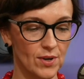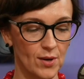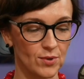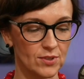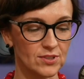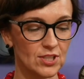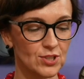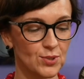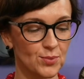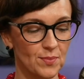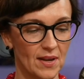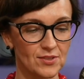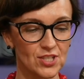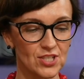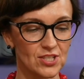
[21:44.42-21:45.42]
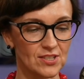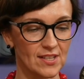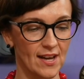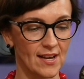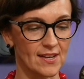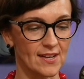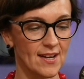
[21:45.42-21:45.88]
what I wanted to mention
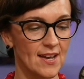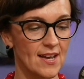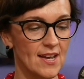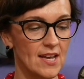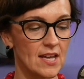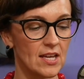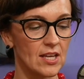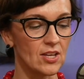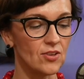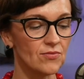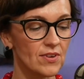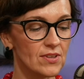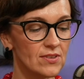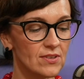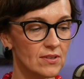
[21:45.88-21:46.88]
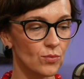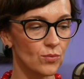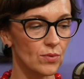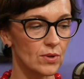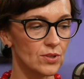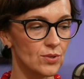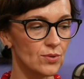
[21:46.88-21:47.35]
that even
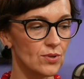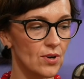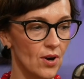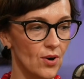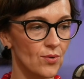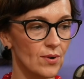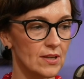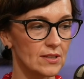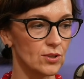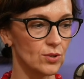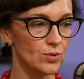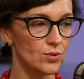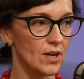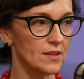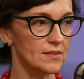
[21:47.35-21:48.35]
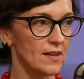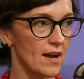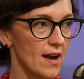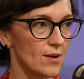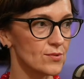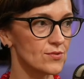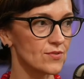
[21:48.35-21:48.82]
when you go and look at
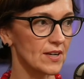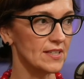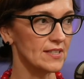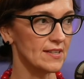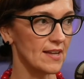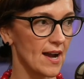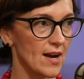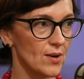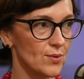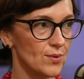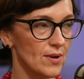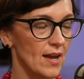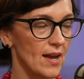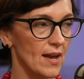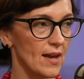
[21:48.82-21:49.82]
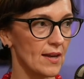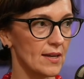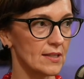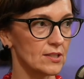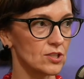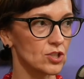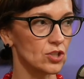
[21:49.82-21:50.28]
the house right now
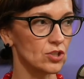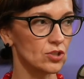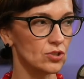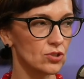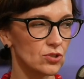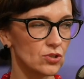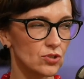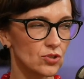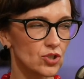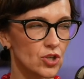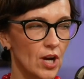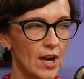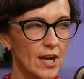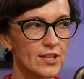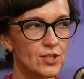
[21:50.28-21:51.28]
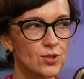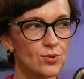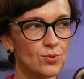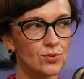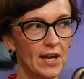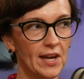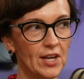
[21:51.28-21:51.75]
and try
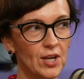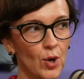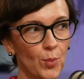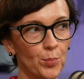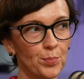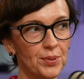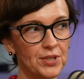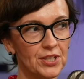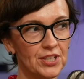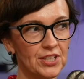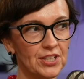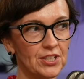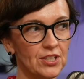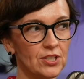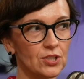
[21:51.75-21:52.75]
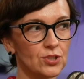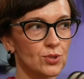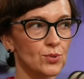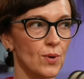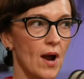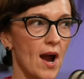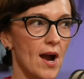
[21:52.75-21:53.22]
to like compare
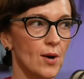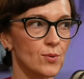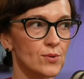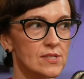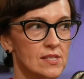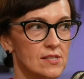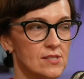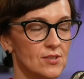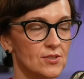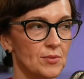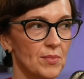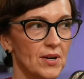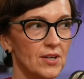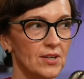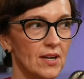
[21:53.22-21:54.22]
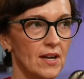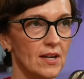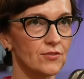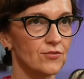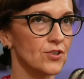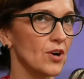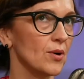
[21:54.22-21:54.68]
to houses on the
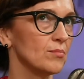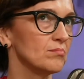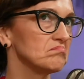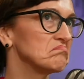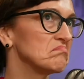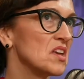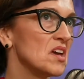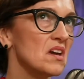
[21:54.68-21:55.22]
market from